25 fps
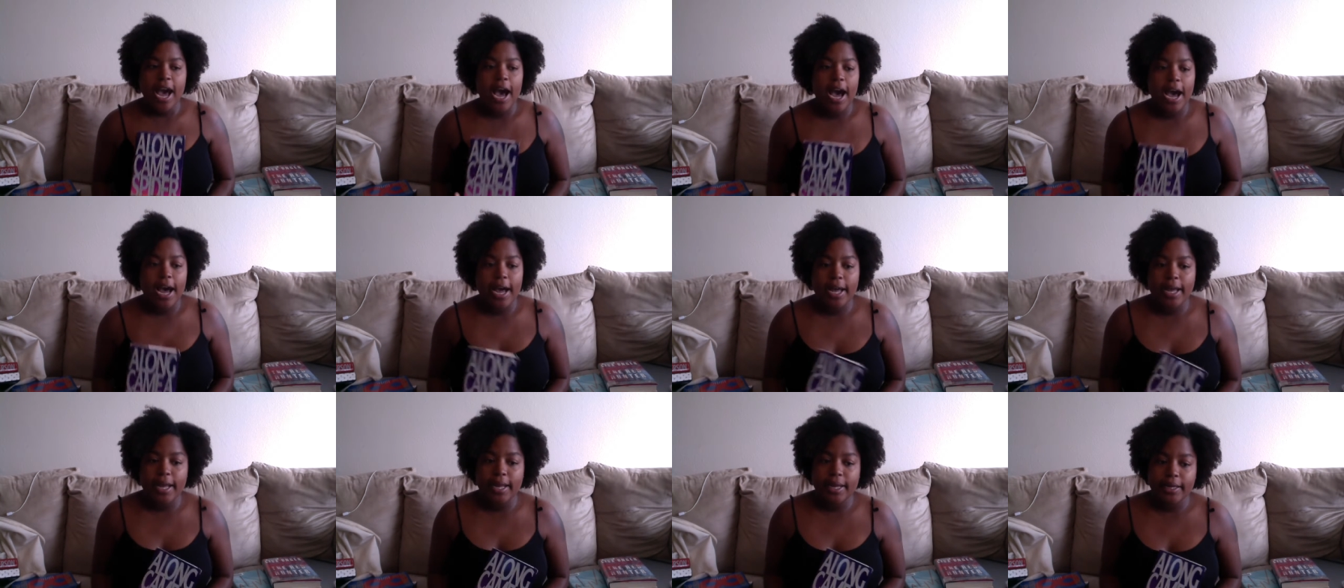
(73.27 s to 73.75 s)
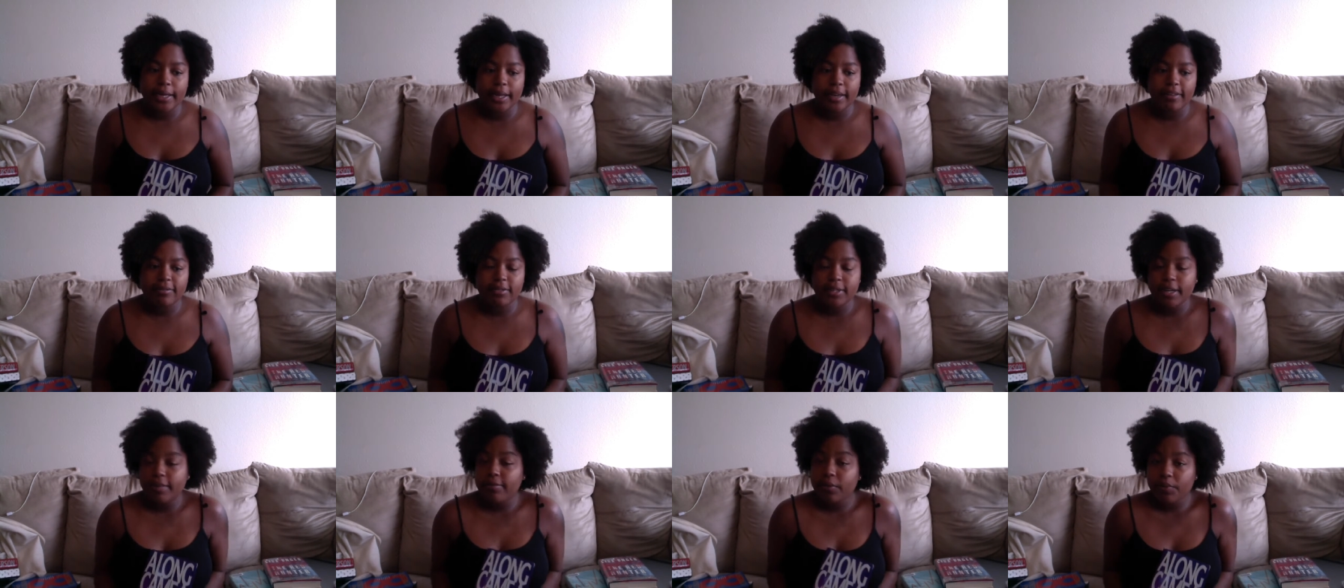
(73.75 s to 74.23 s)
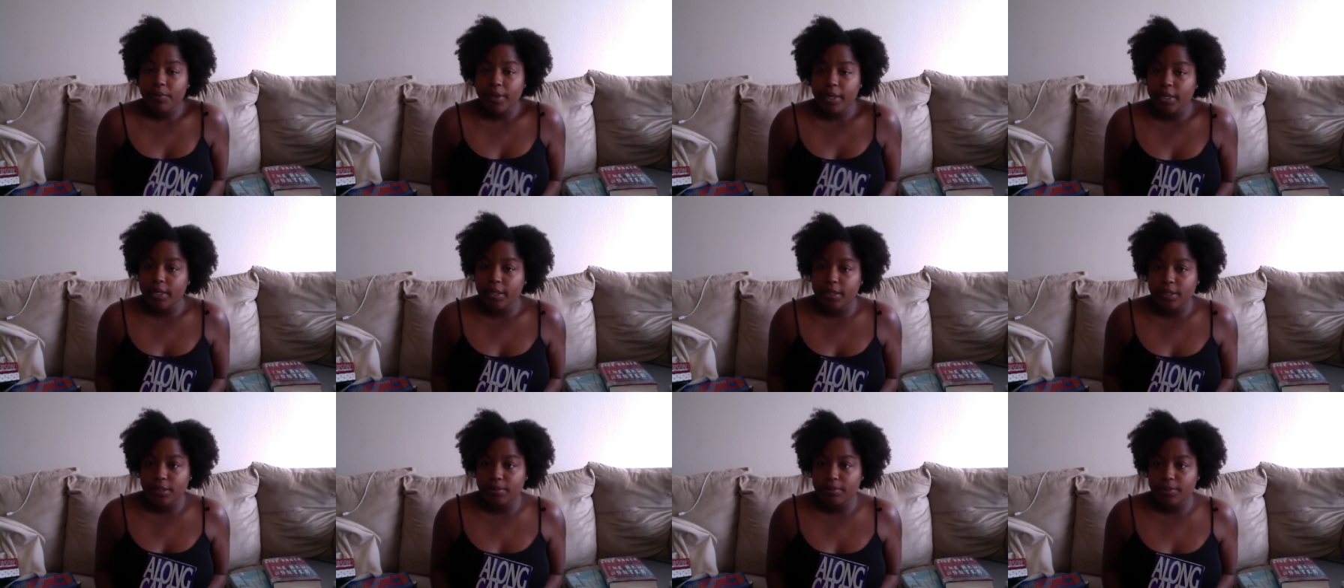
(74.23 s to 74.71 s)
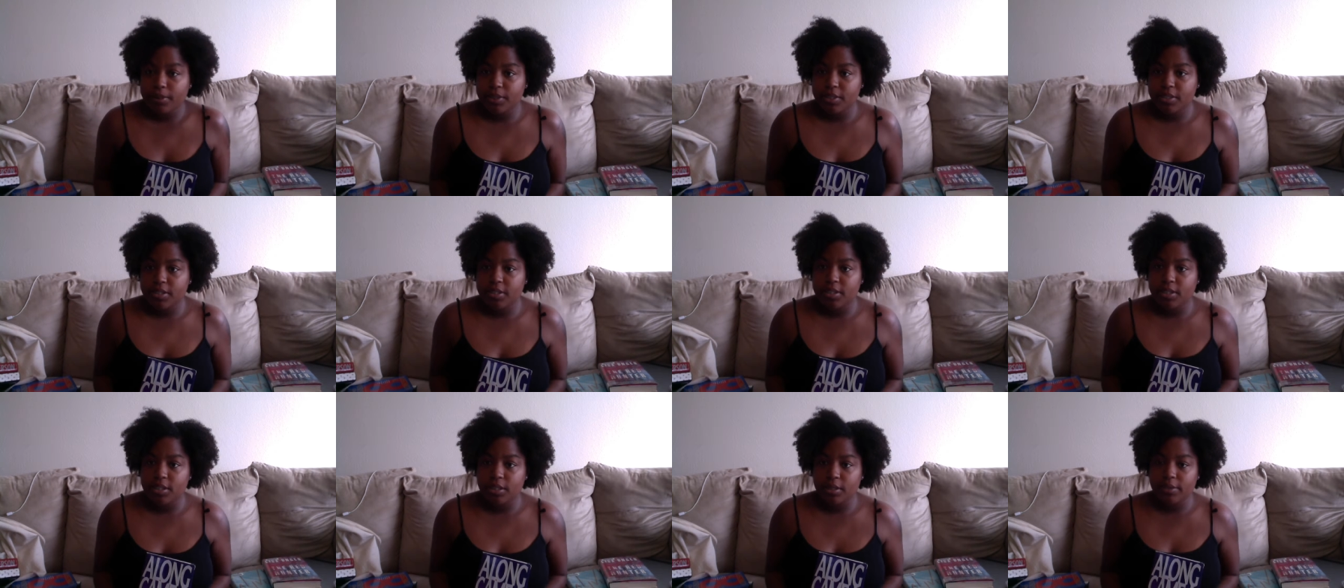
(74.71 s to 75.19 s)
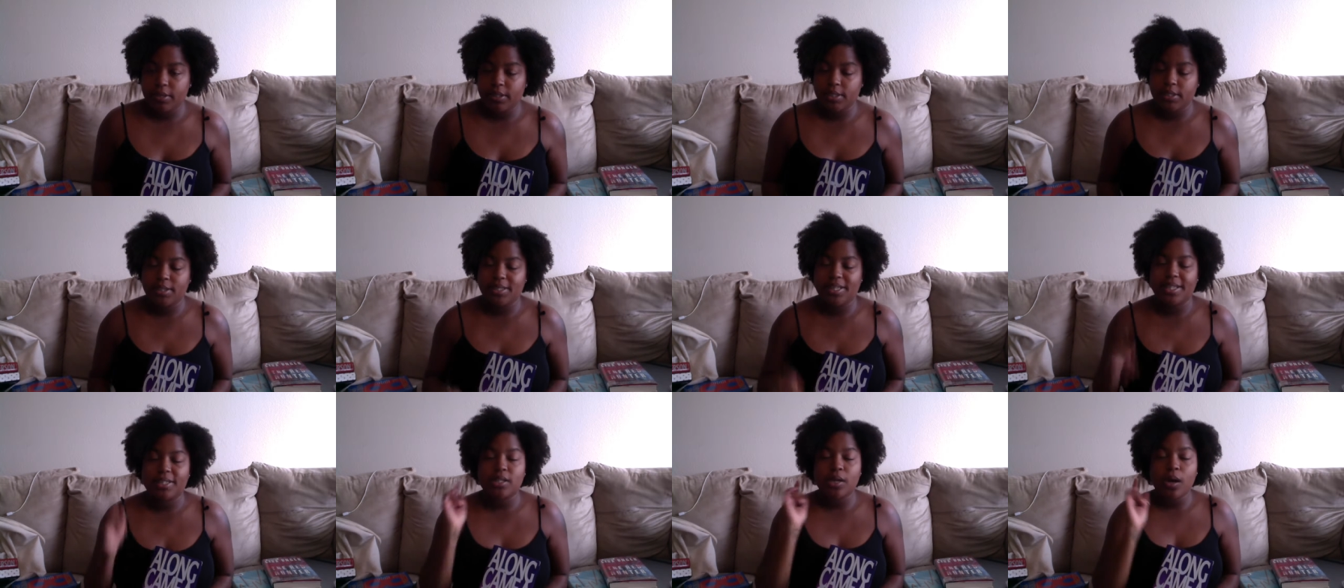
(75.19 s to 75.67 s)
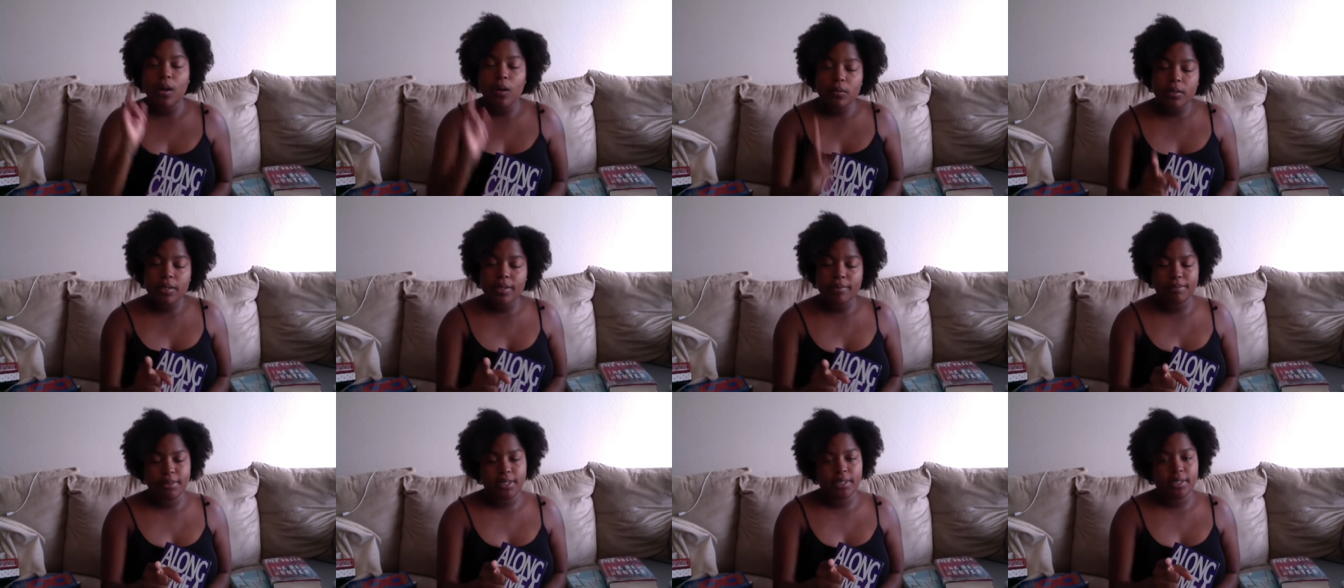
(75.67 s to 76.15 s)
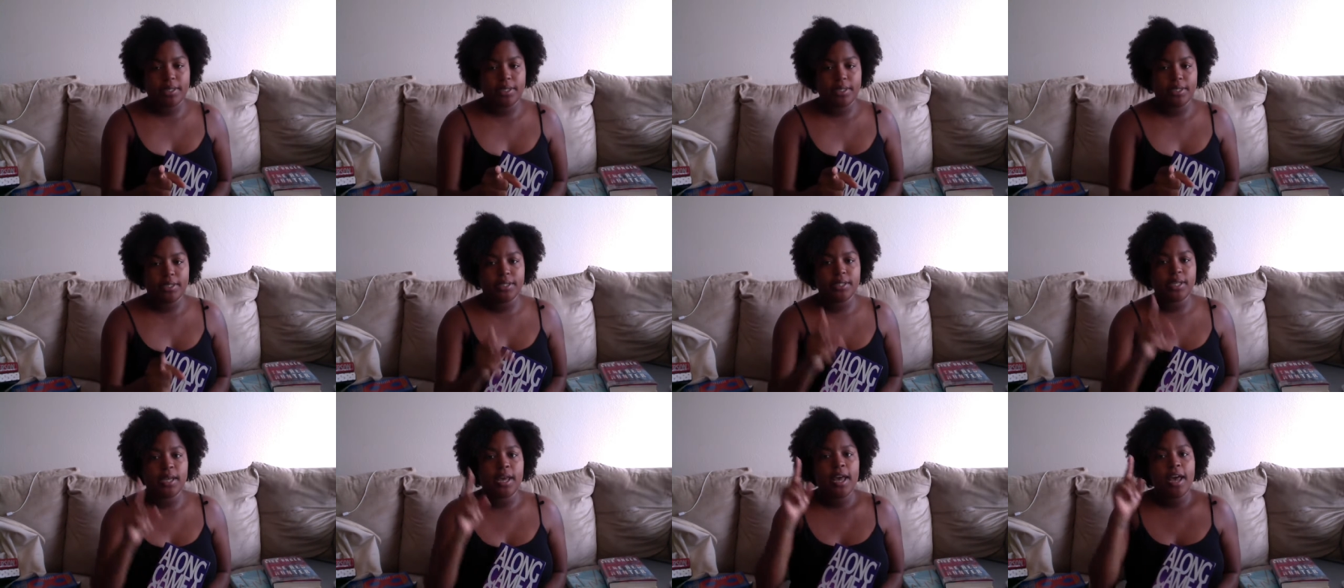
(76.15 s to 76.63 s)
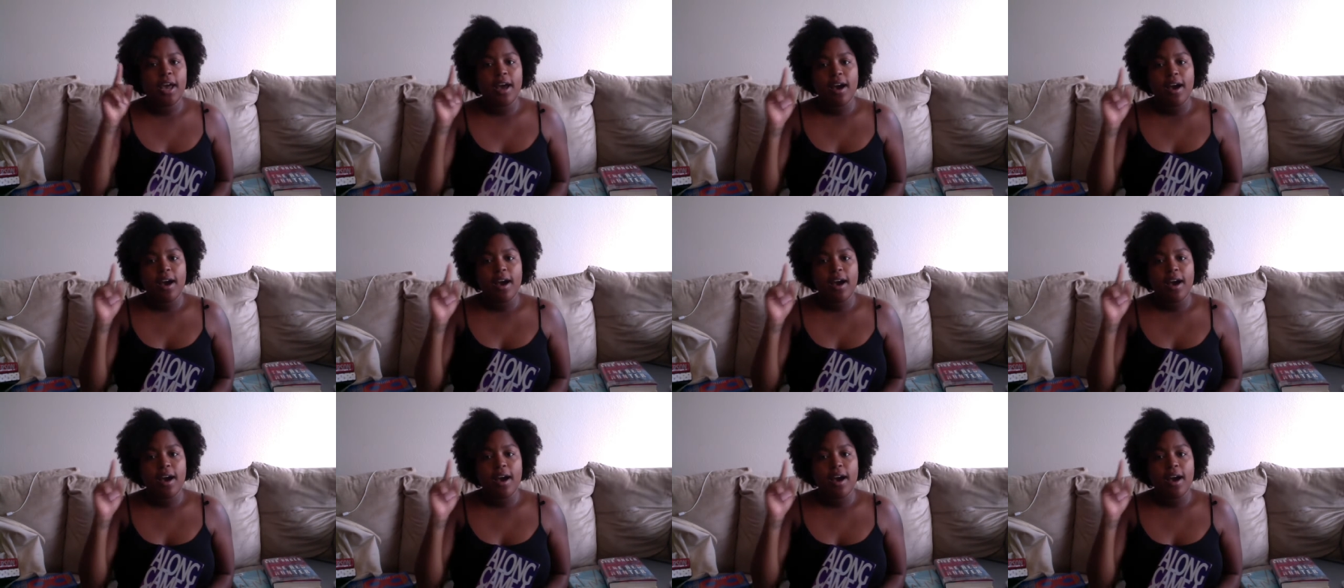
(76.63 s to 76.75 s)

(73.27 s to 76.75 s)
I have never read any of the books in the series, and that's only because